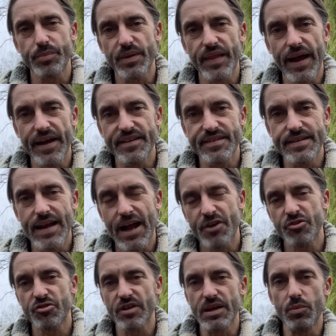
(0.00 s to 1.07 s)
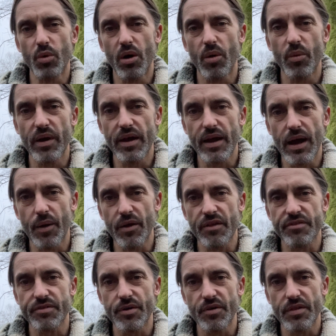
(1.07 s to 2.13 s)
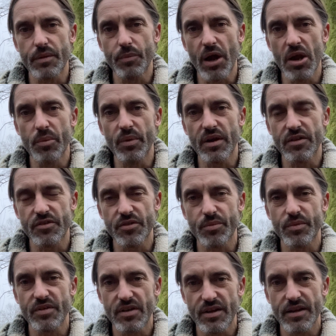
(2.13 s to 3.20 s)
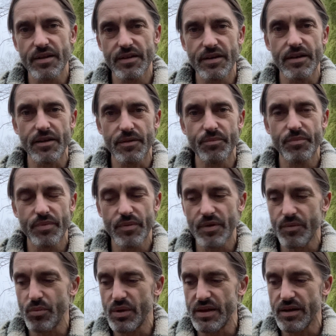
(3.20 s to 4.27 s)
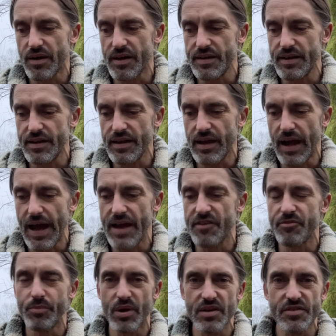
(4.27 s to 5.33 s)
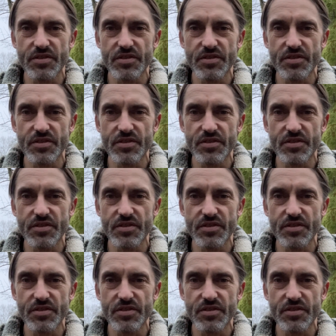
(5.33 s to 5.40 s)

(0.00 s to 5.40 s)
But that is naturally what we're going through at the moment. It's almost like, you know, we, I did it ahead of my